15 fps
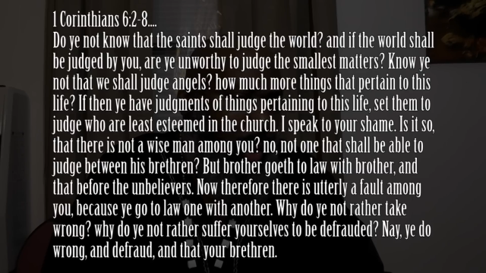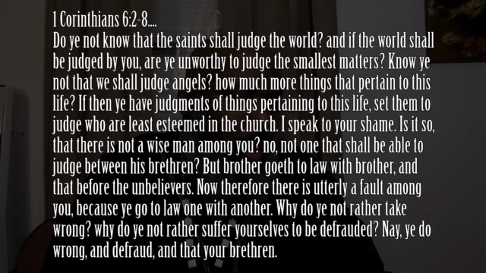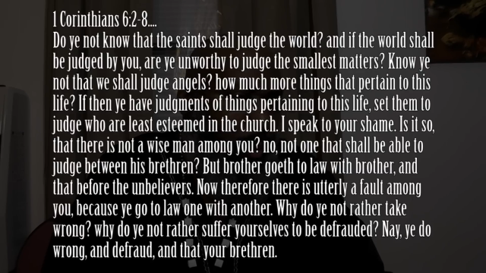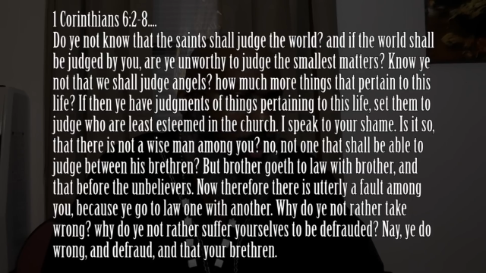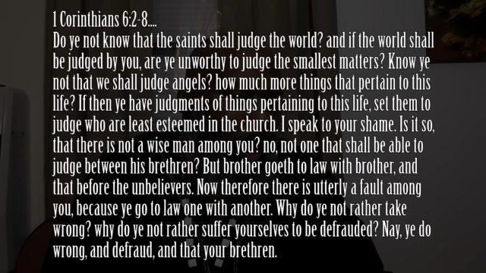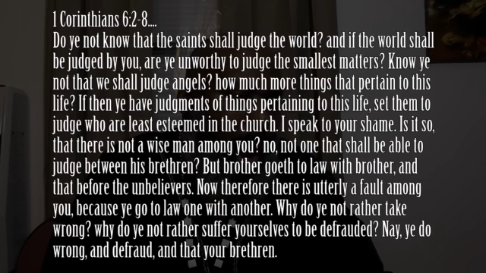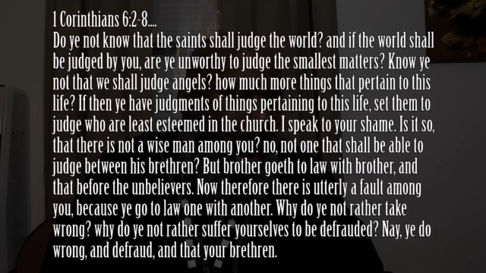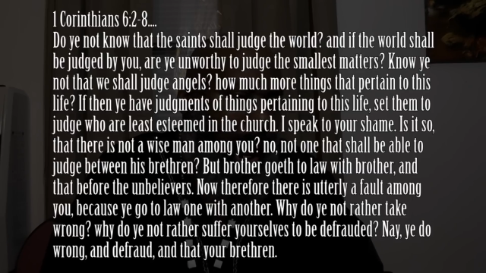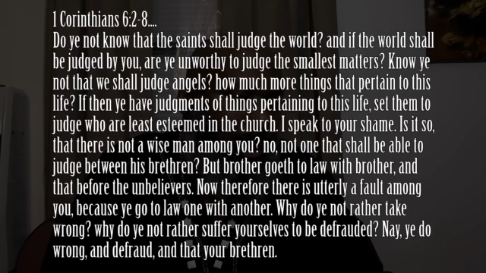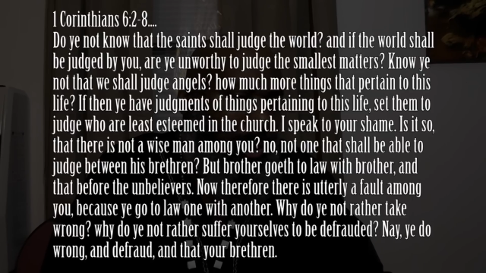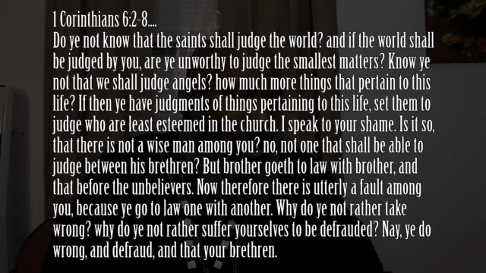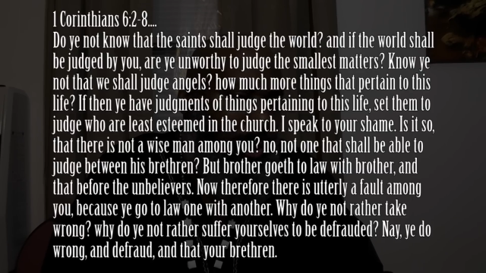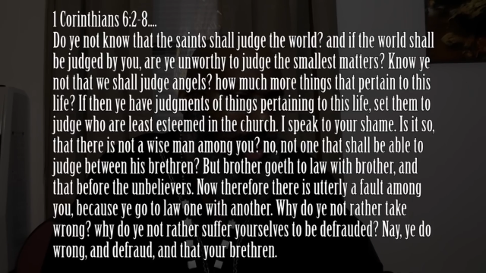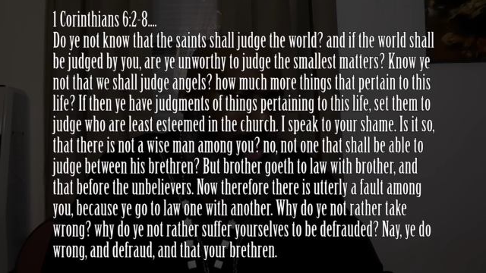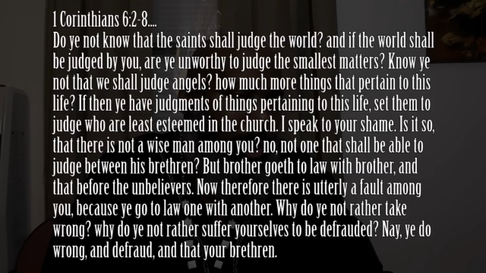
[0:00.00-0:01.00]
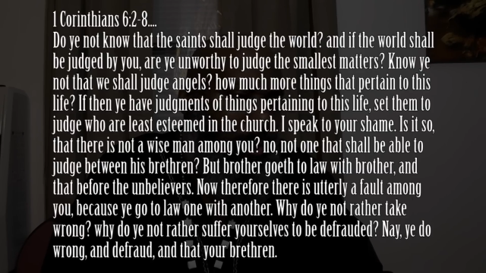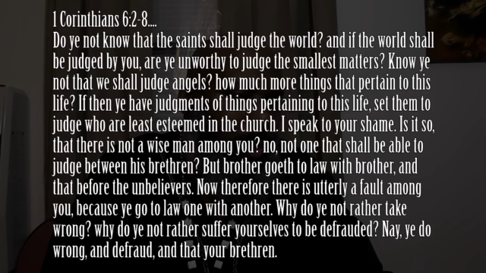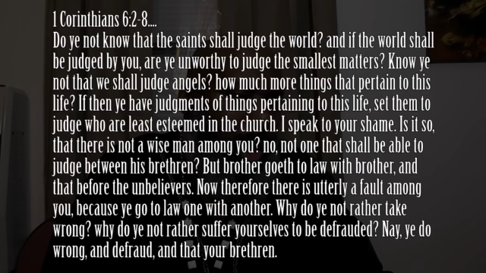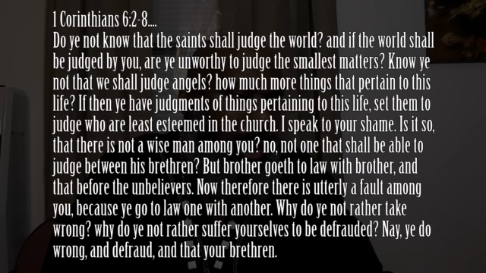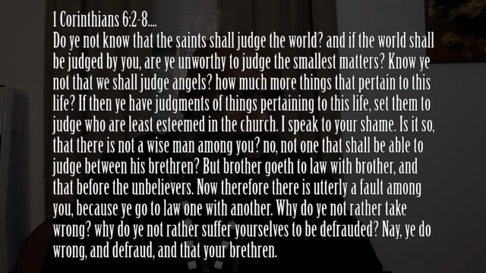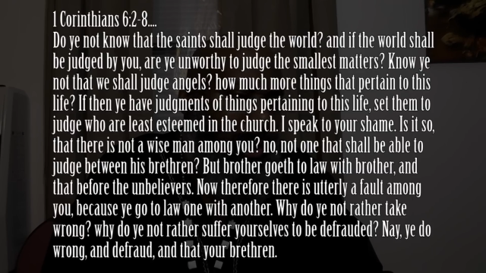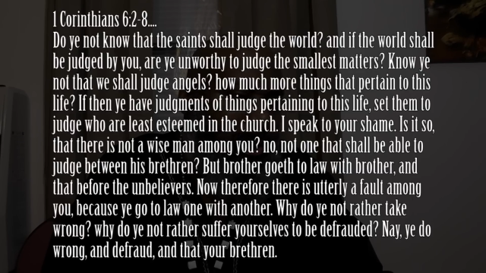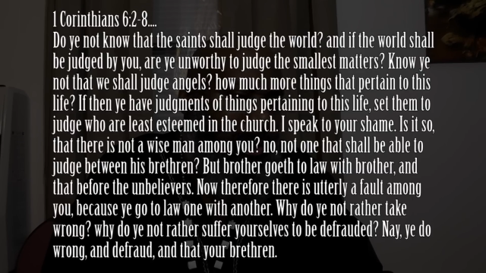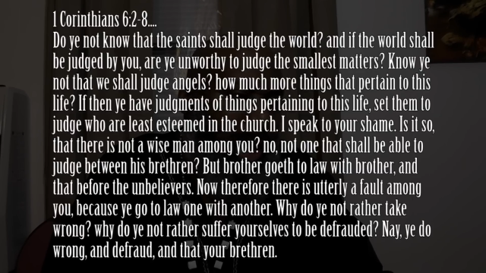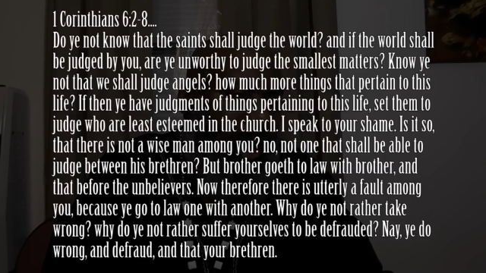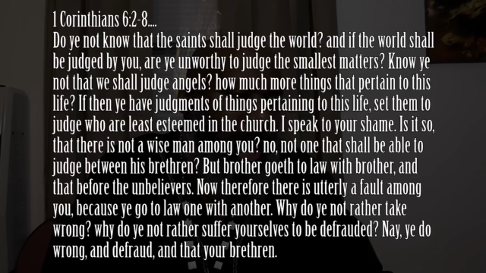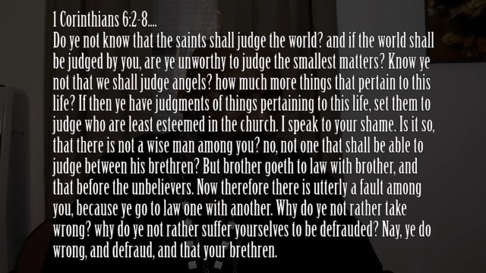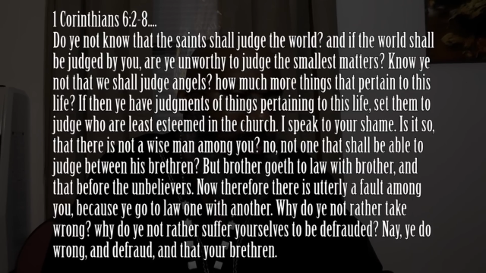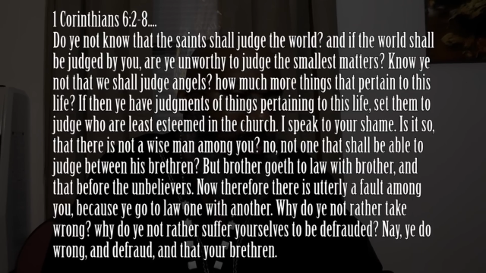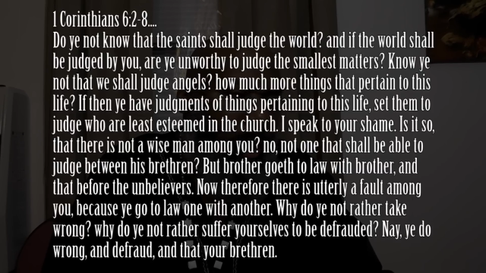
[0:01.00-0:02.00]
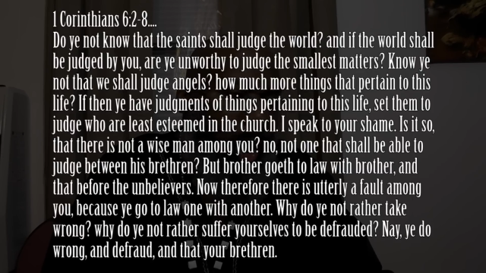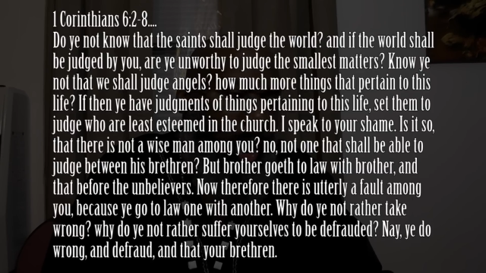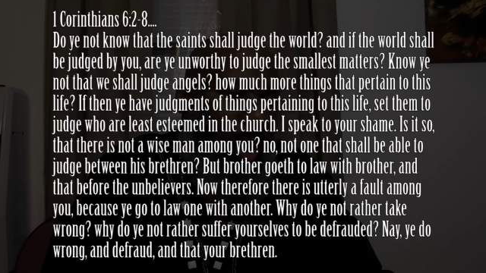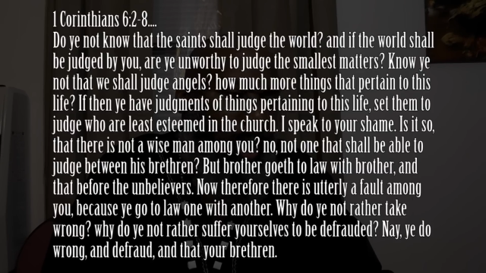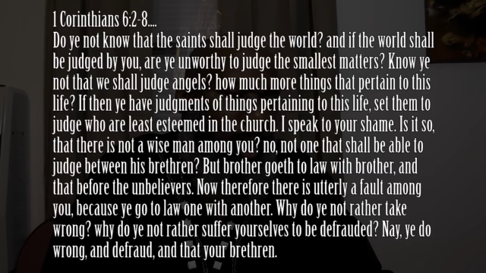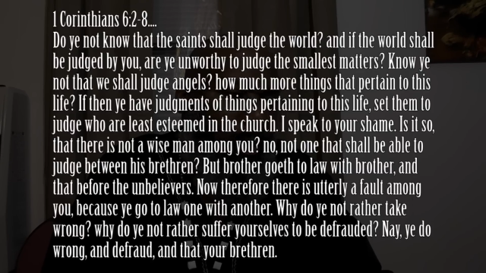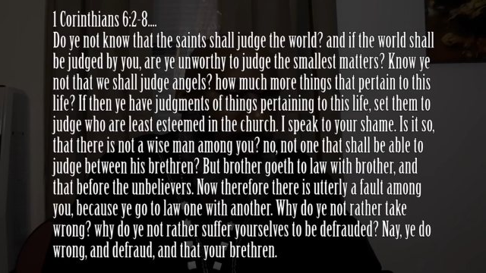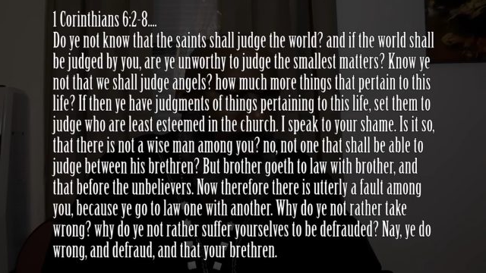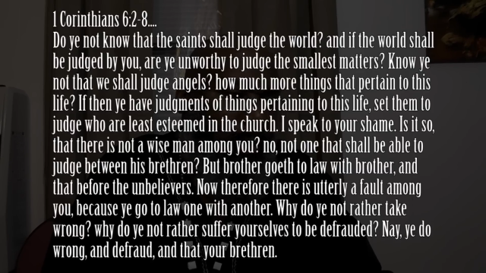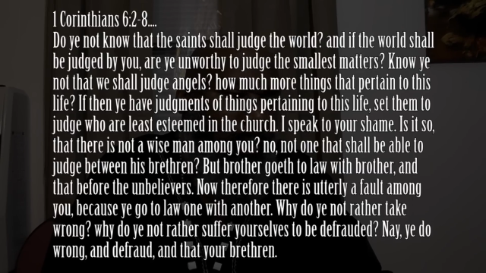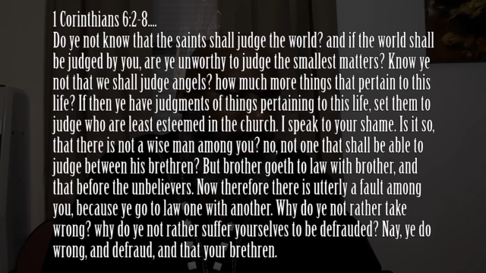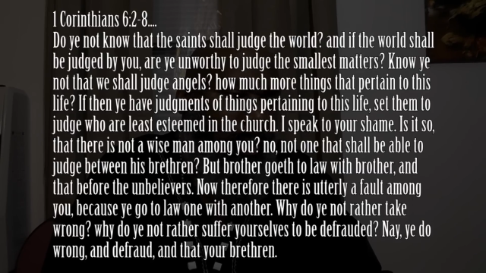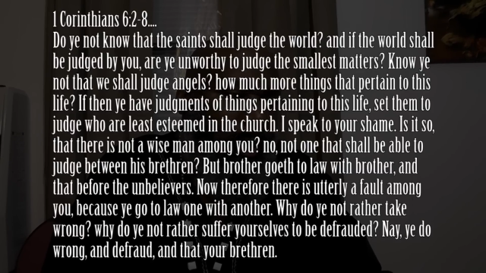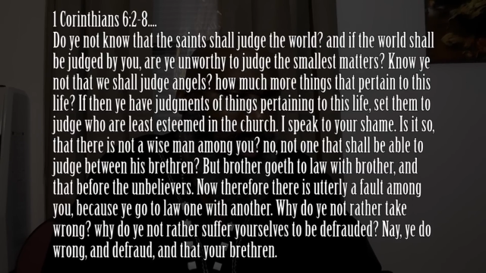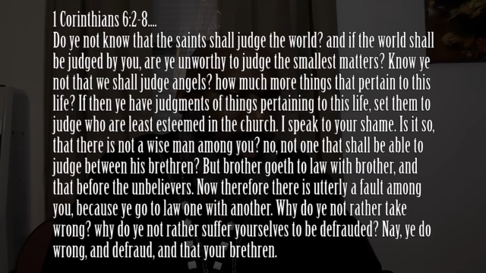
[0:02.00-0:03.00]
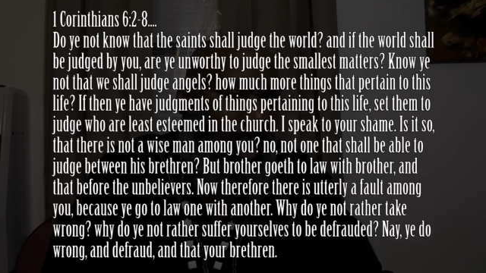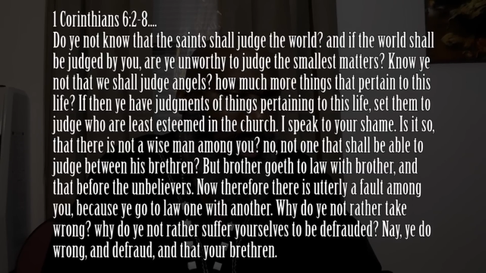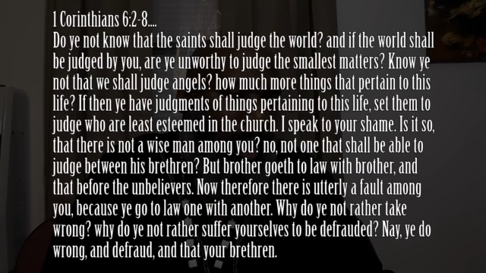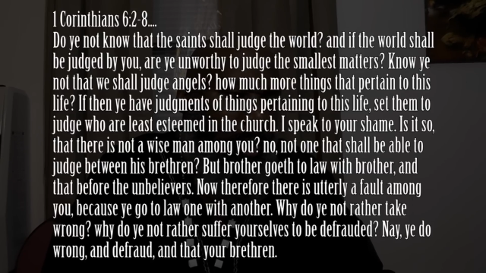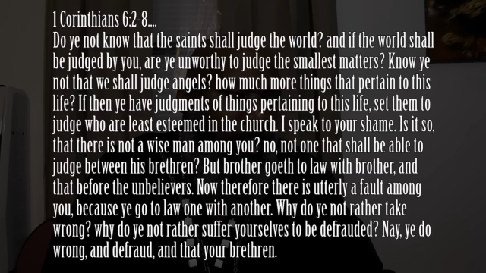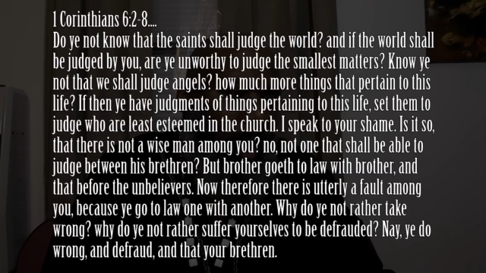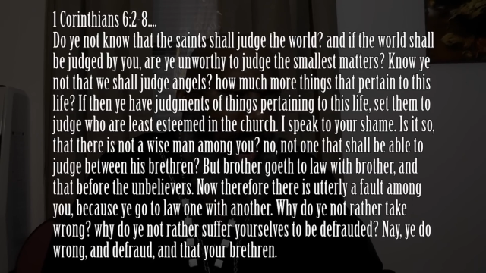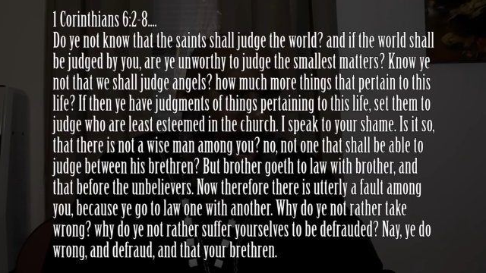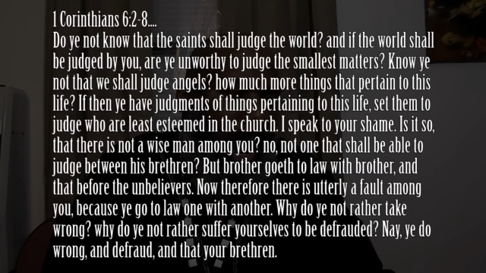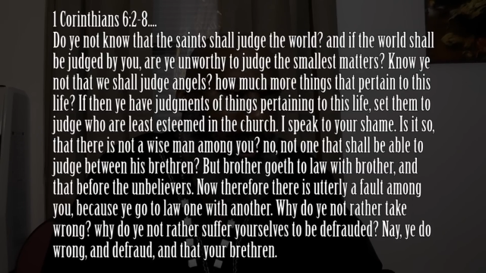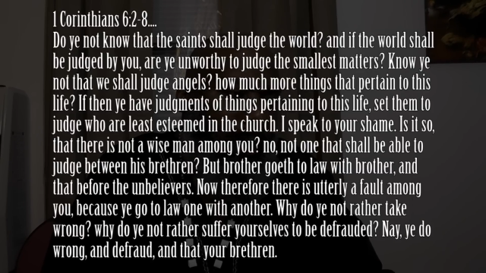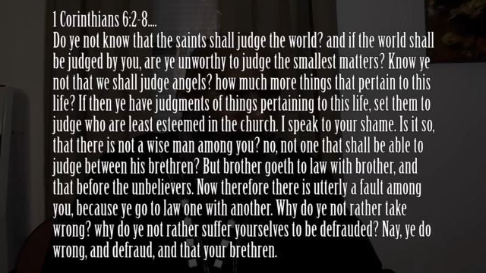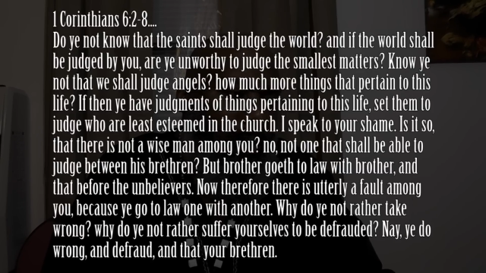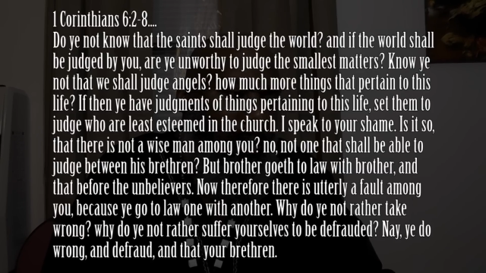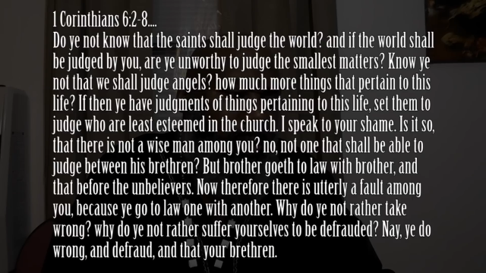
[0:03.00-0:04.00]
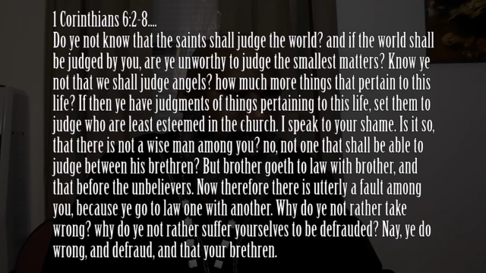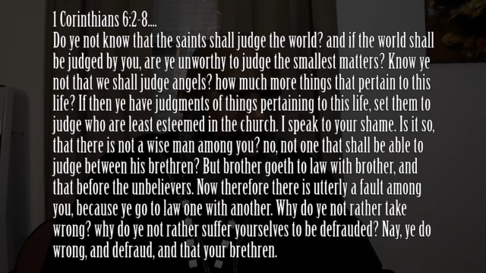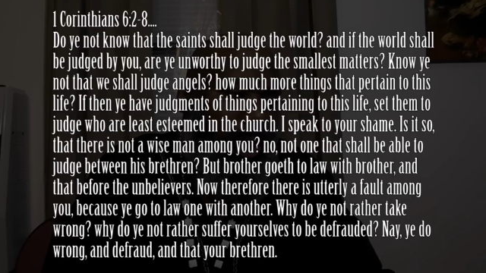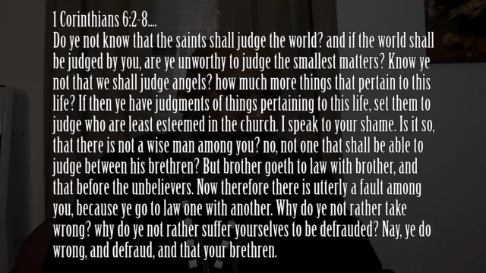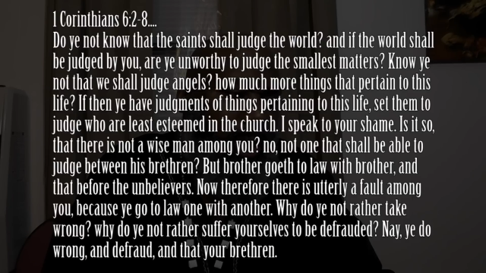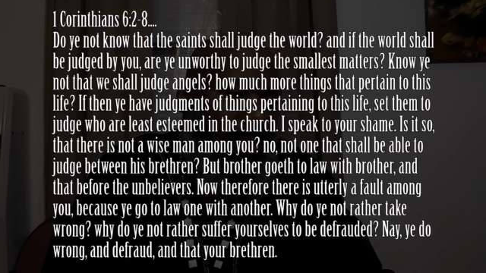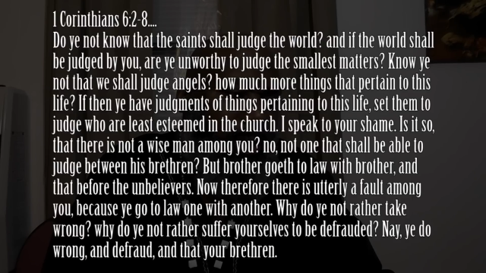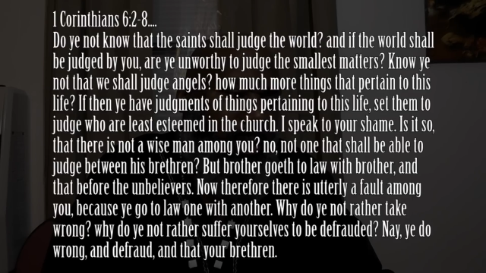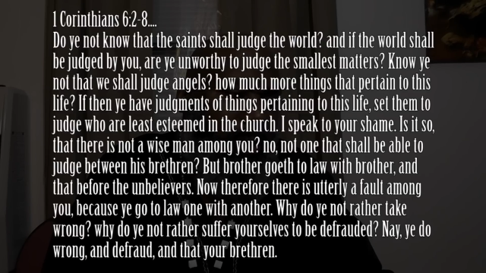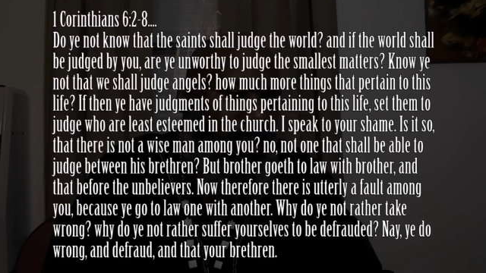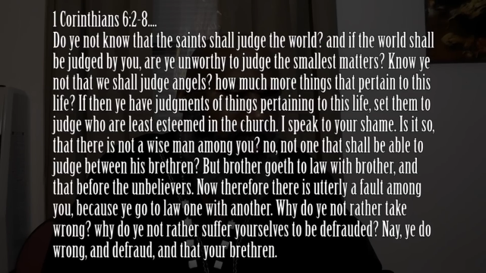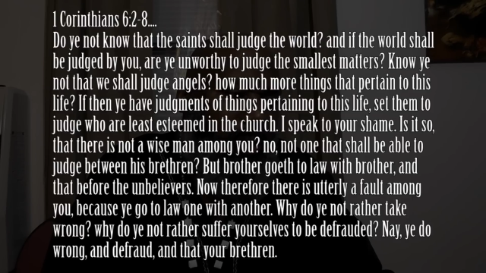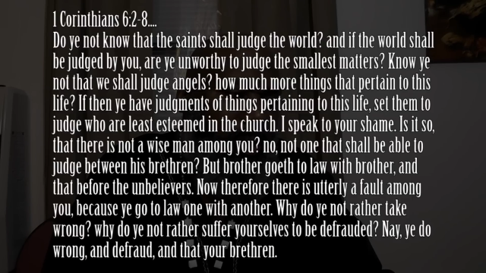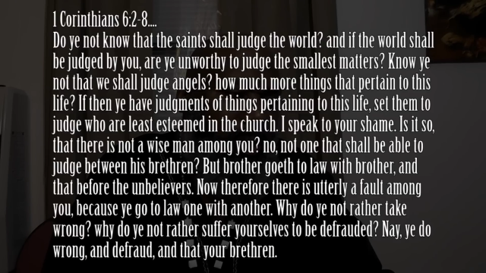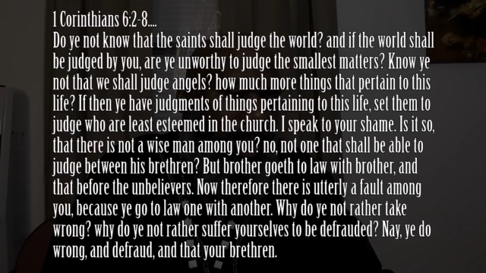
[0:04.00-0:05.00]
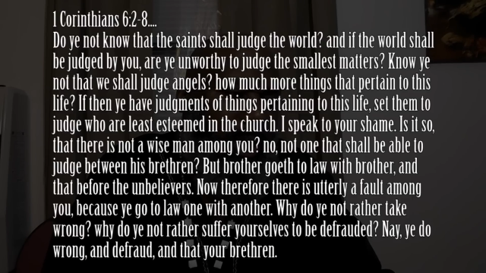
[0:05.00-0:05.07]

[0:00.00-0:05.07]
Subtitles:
Nobody's mouth can be seen.